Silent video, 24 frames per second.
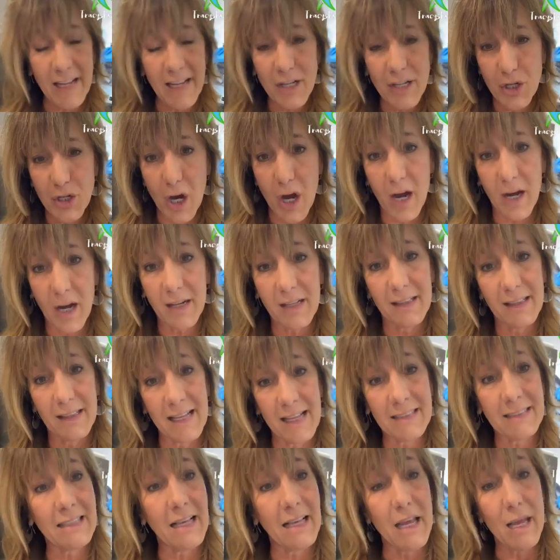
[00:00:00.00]
any dog
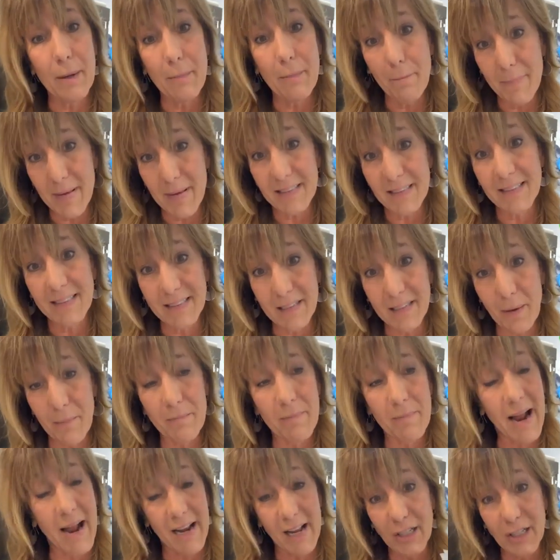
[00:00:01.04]
unless it bit
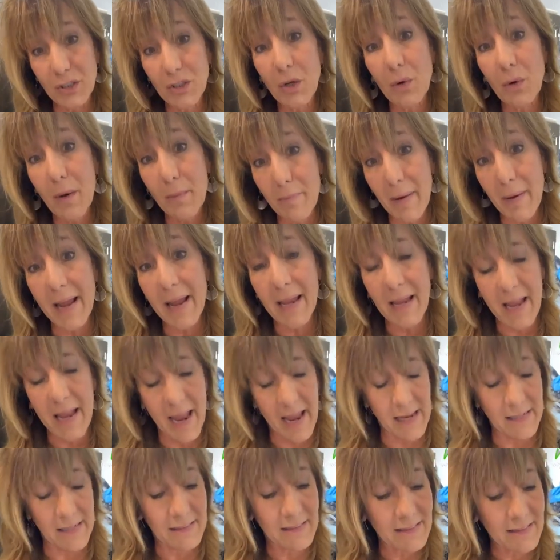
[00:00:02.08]
somebody, so a bite
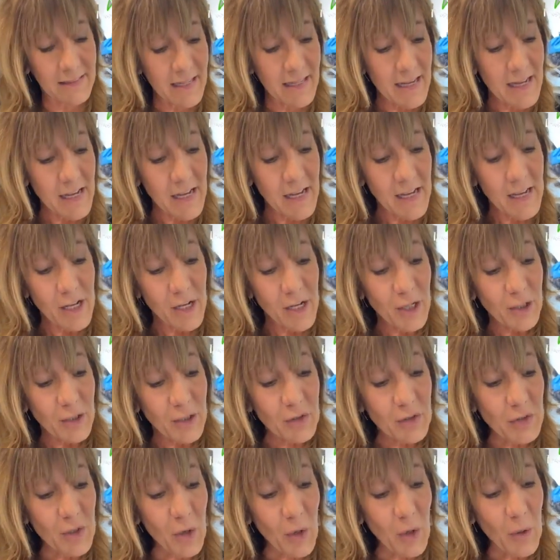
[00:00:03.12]
case.
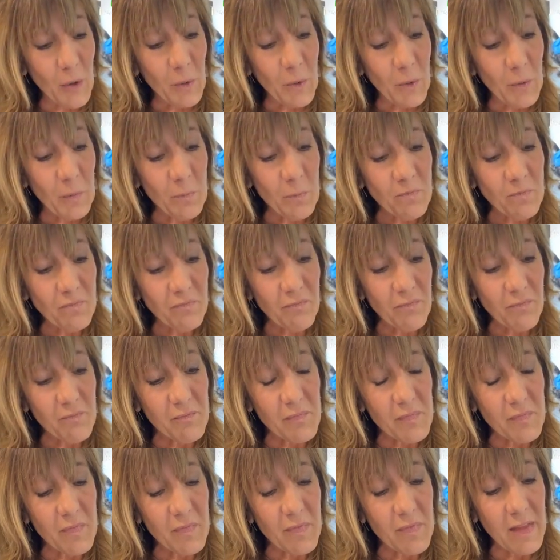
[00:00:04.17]
So
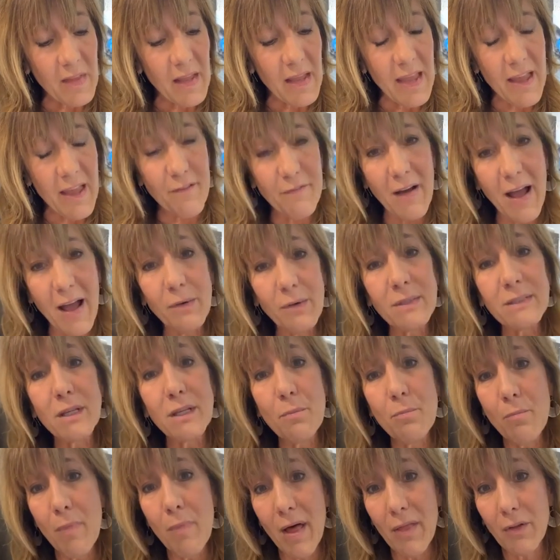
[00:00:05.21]
if I was
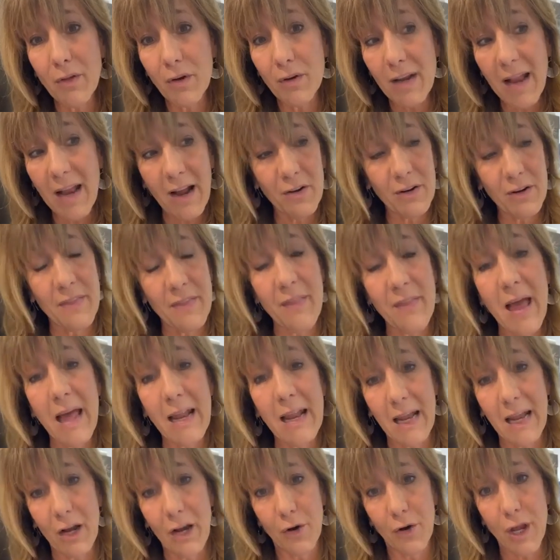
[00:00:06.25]
a mother down in
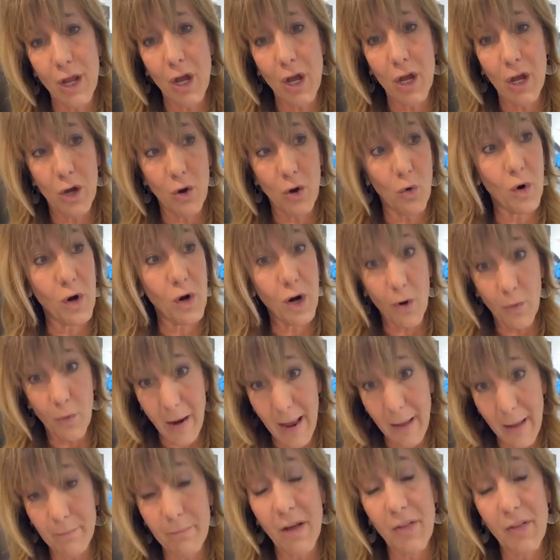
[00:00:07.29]
that area or a
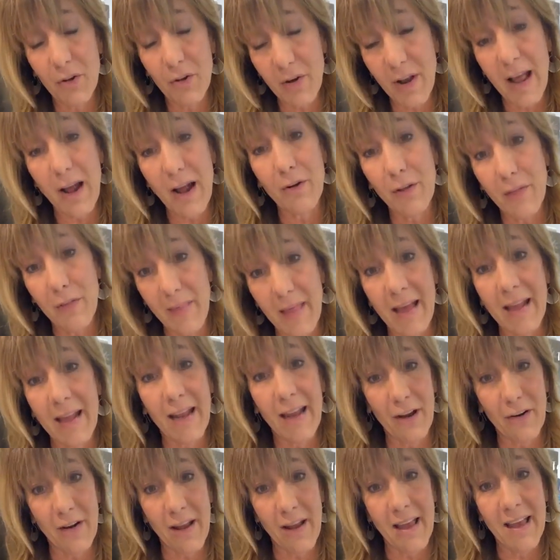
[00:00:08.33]
grandmother down in
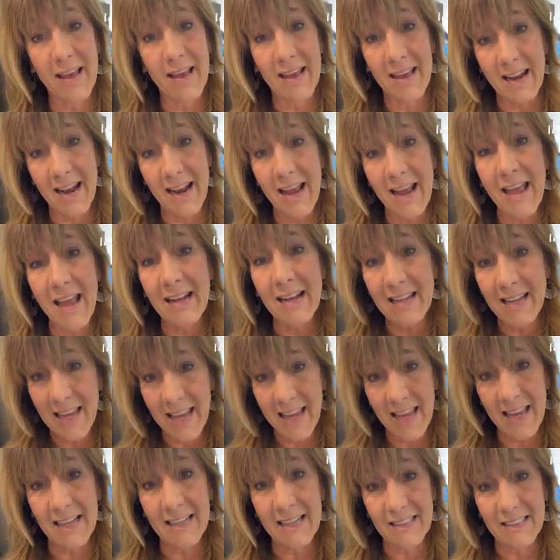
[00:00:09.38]
that area, and I had
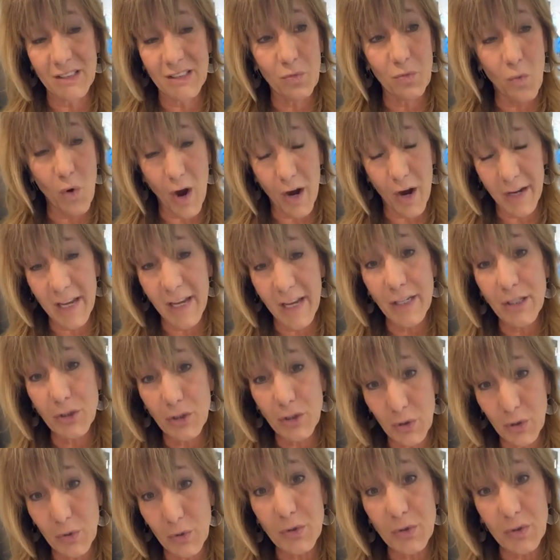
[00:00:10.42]
kids walking
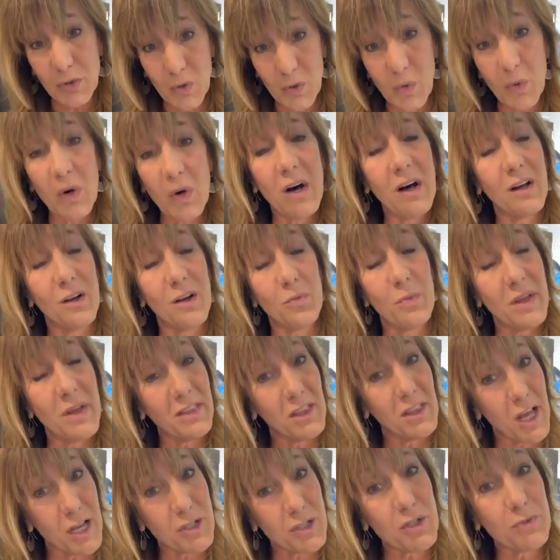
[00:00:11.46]
to school
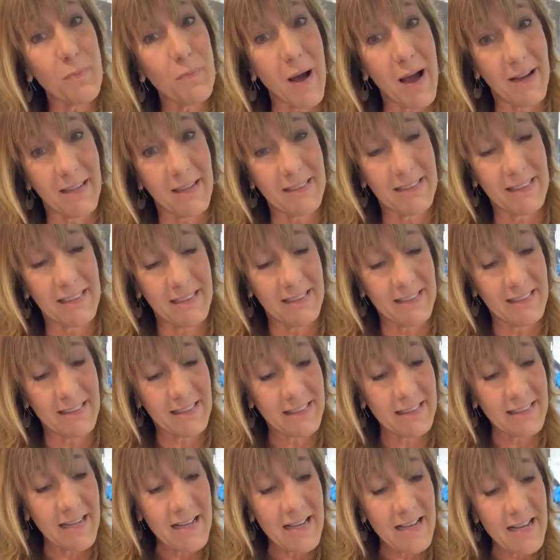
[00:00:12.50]
with lunch
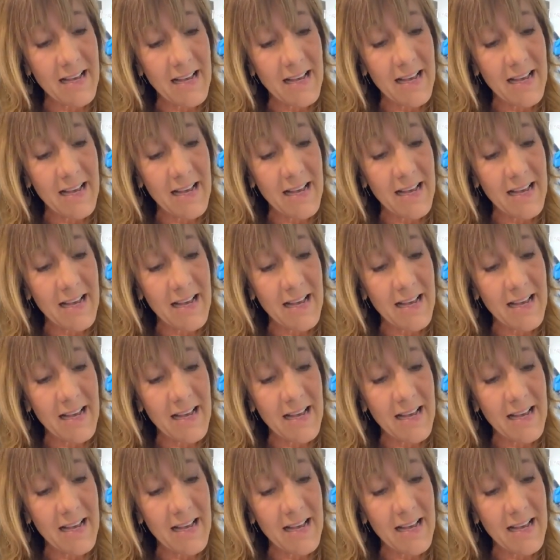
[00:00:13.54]
boxes,